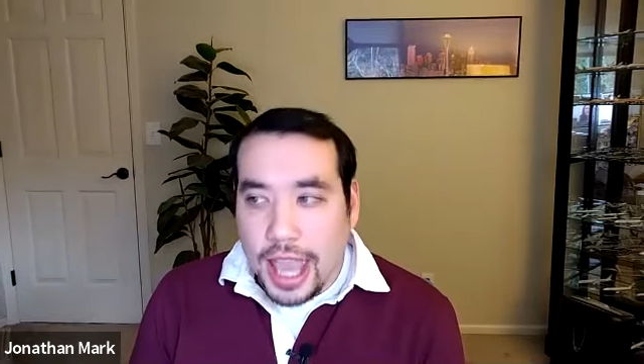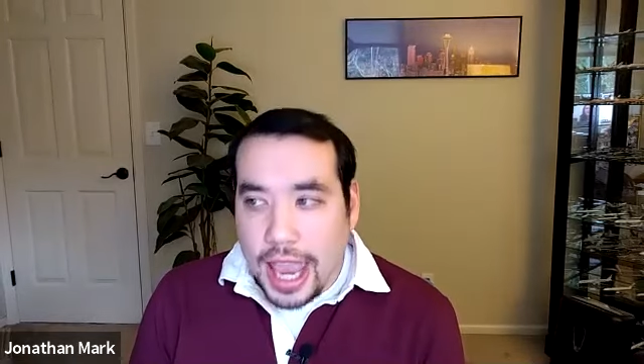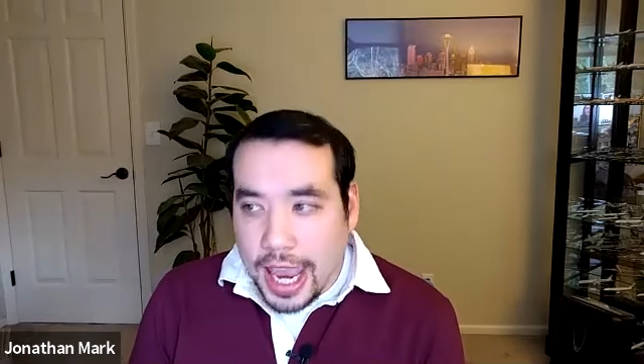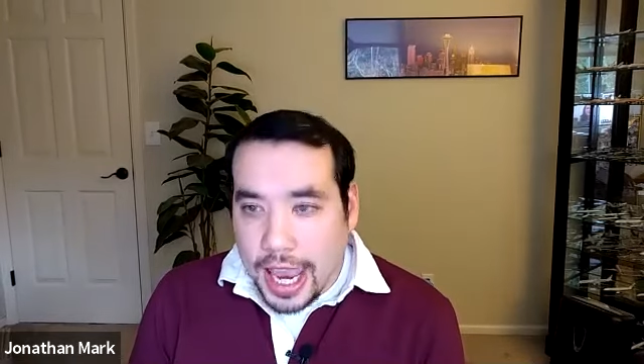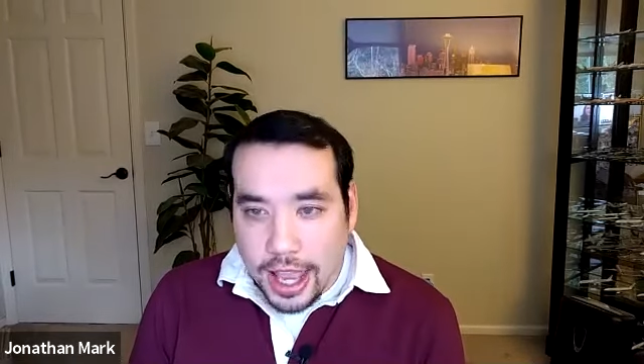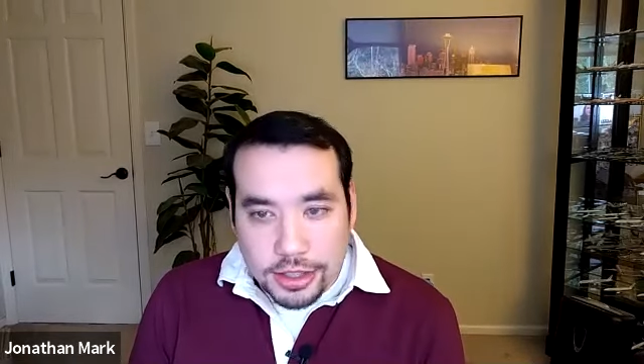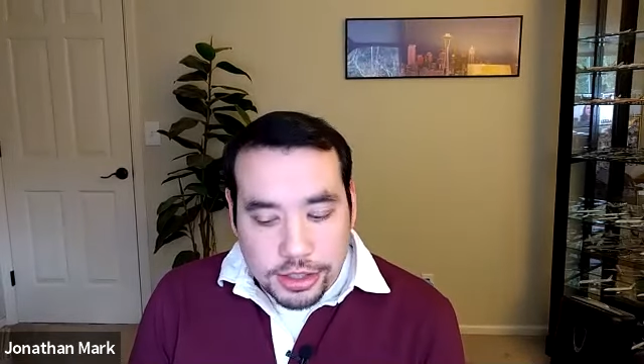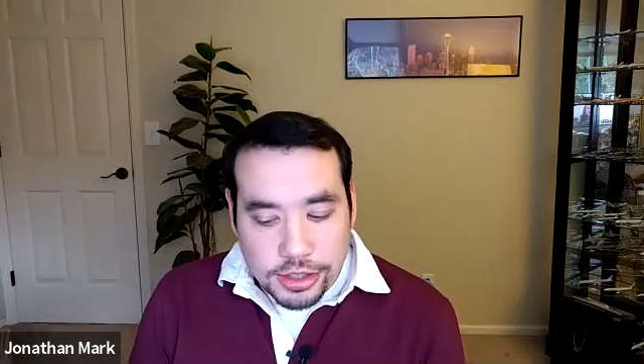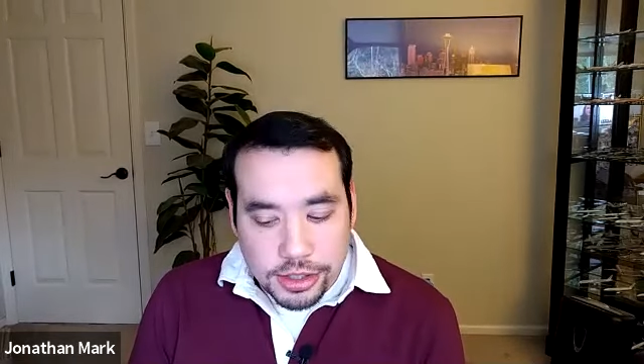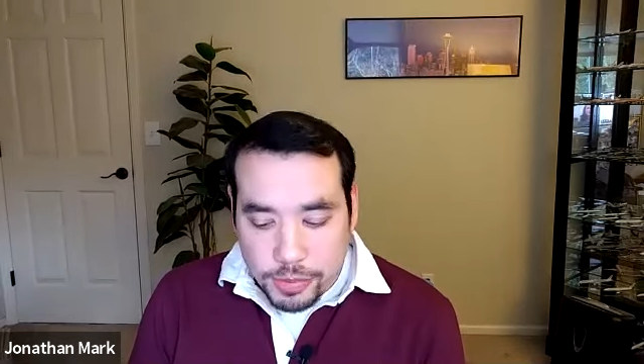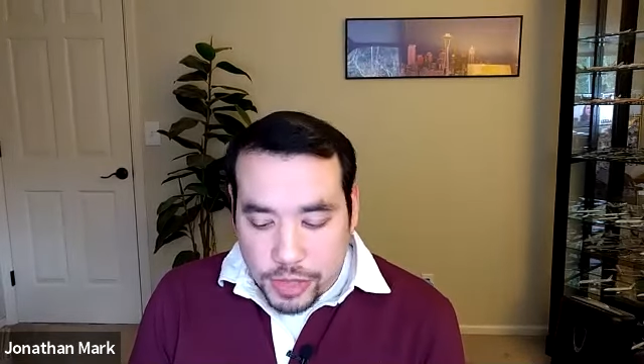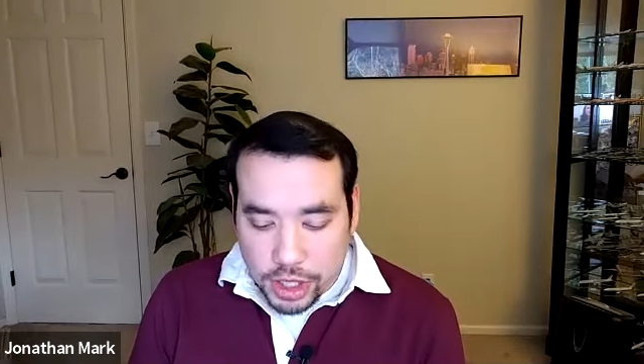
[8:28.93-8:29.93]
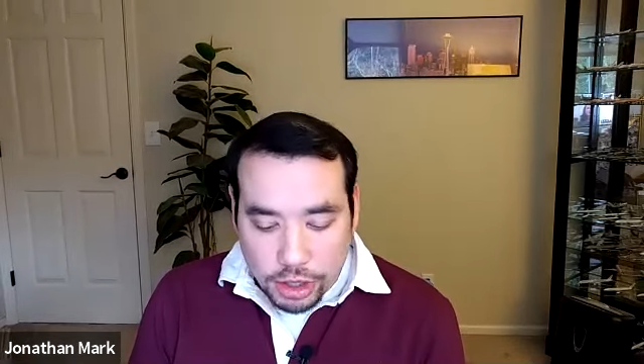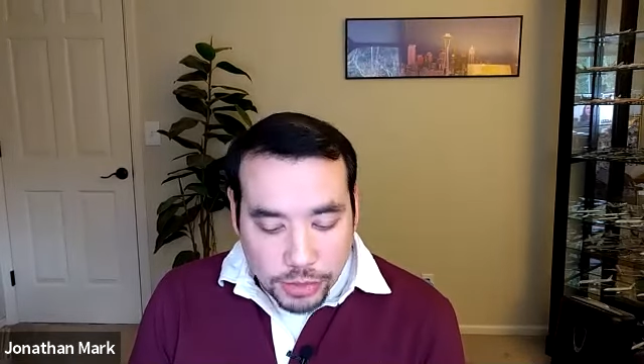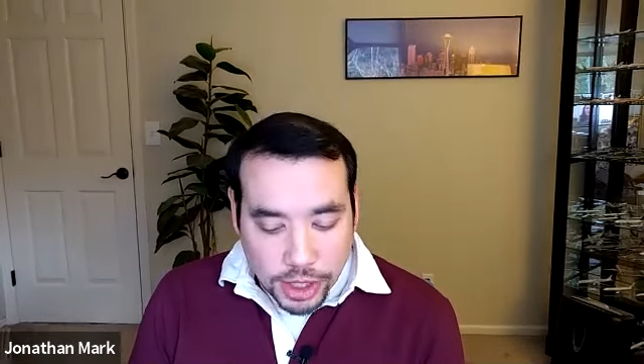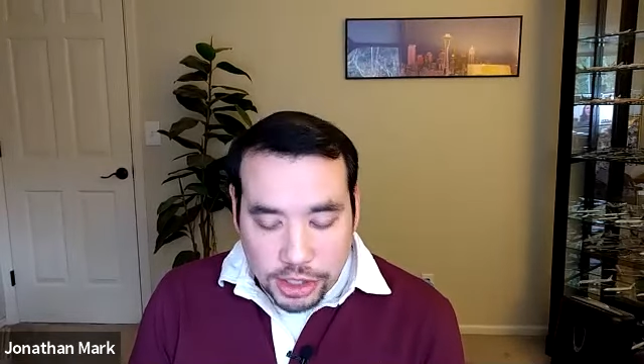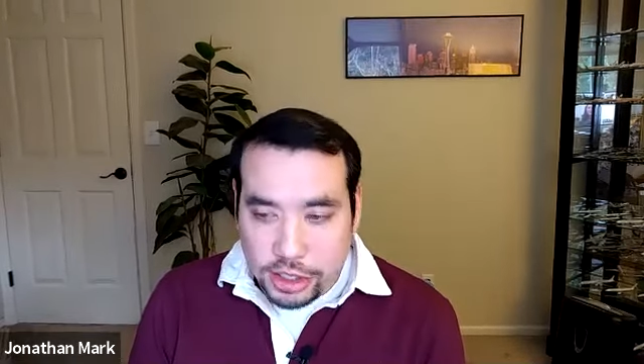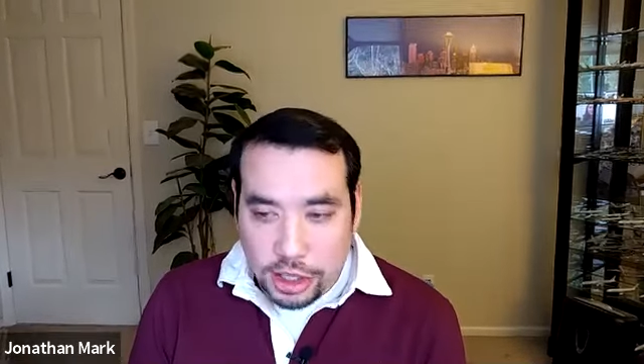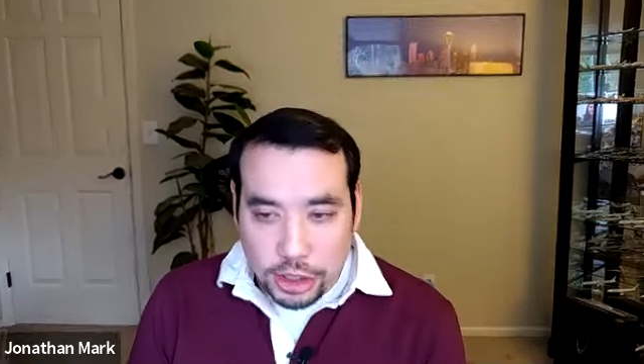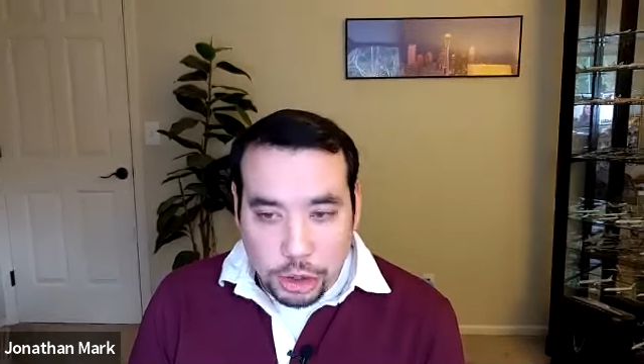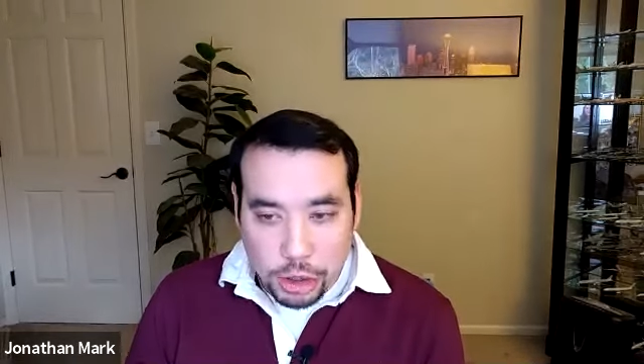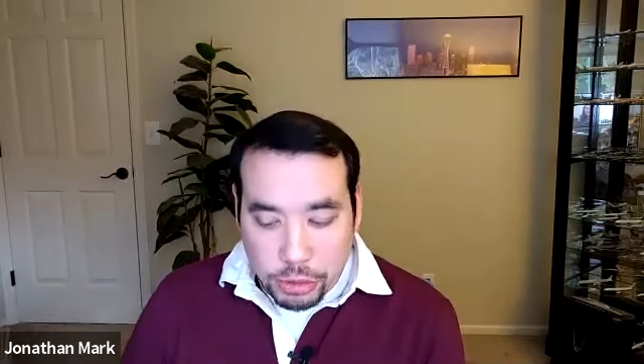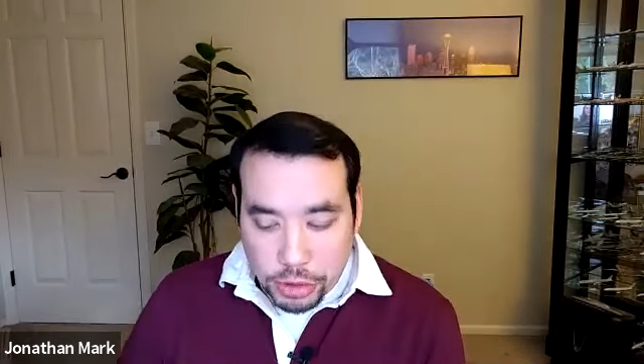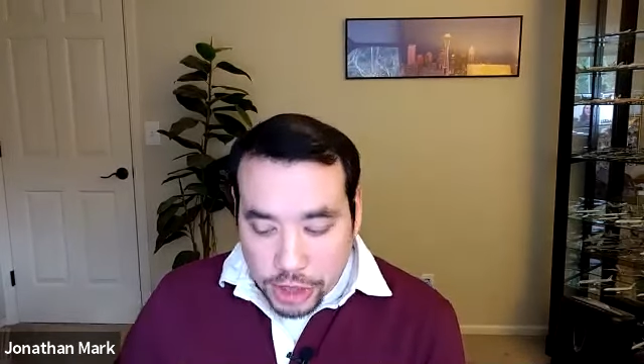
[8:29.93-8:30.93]
and next thing I
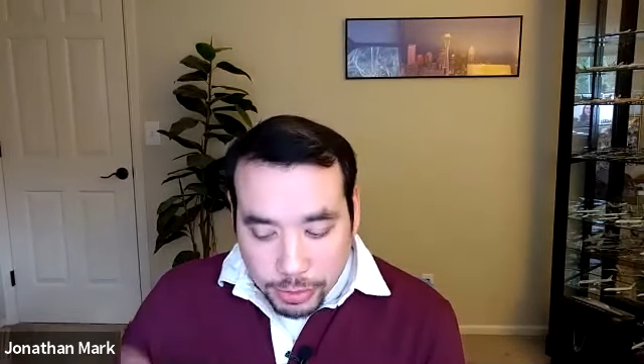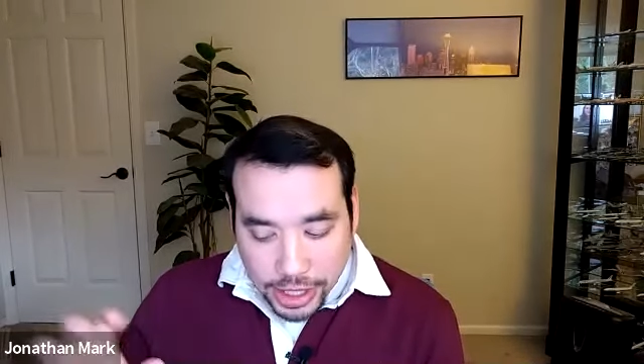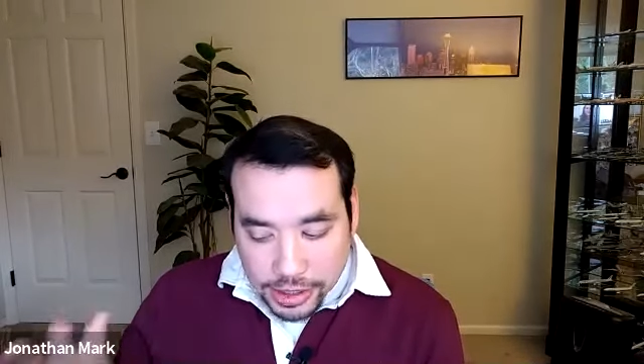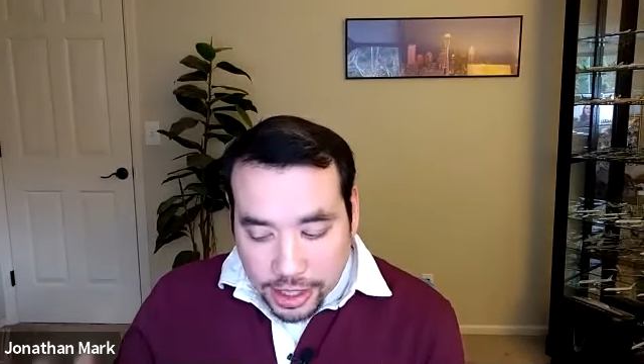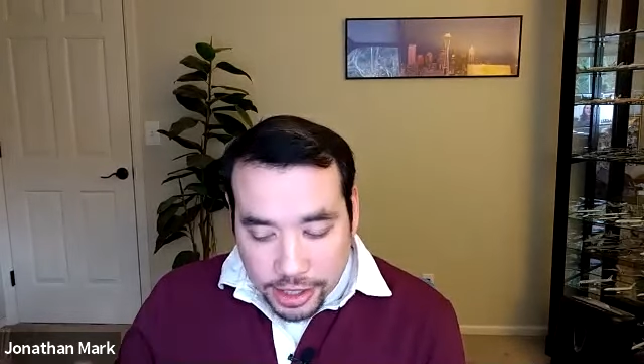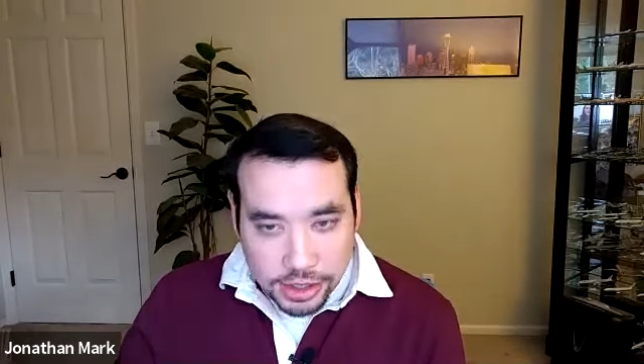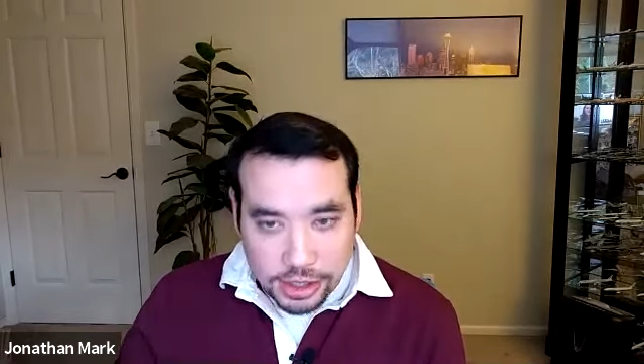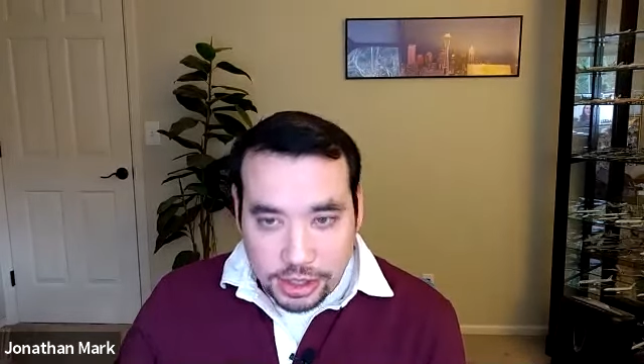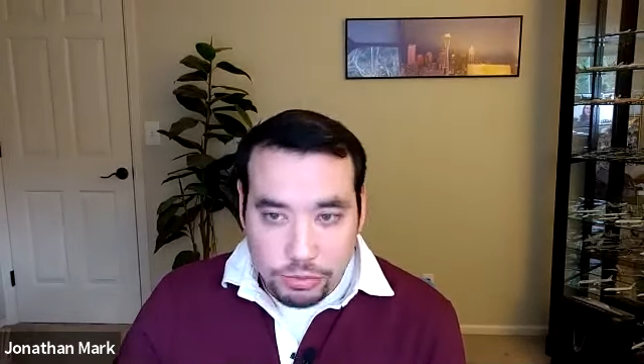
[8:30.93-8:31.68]
know was on my desk,